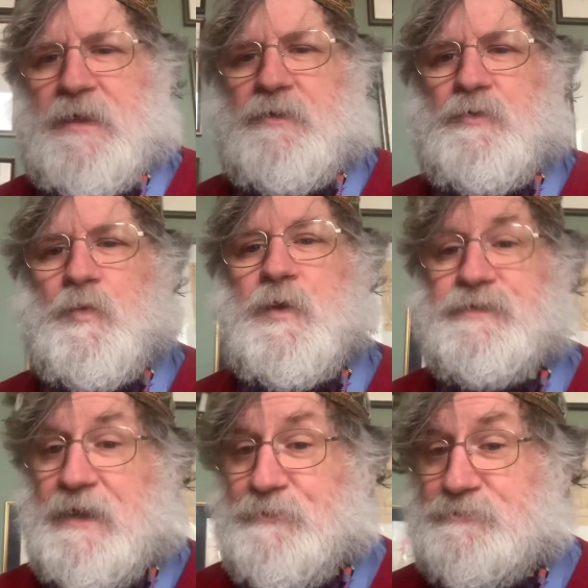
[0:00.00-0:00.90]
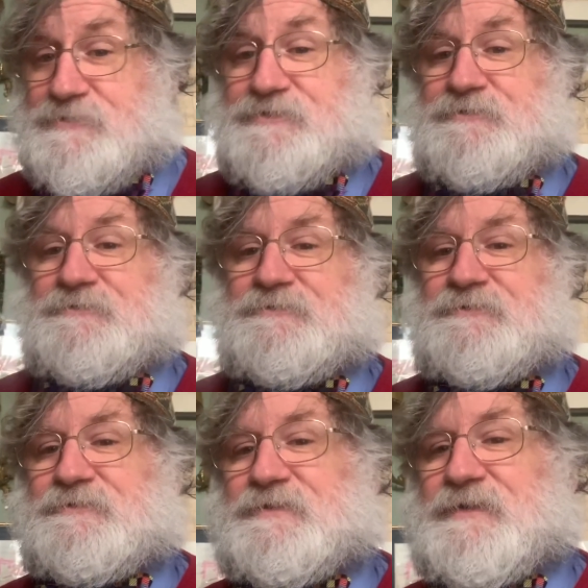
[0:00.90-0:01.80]
without
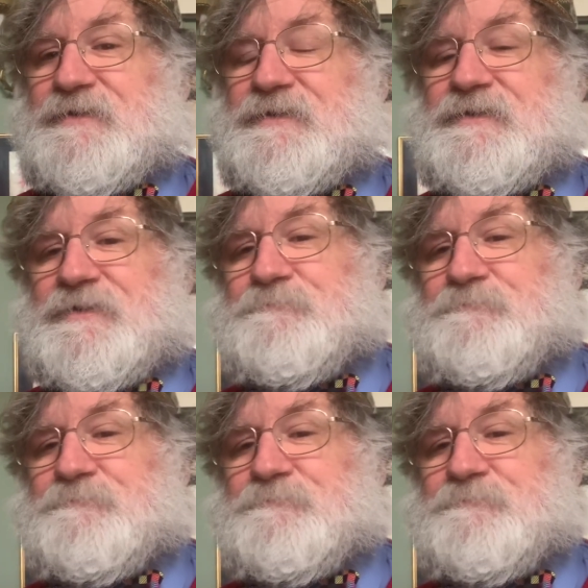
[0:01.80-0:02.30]
a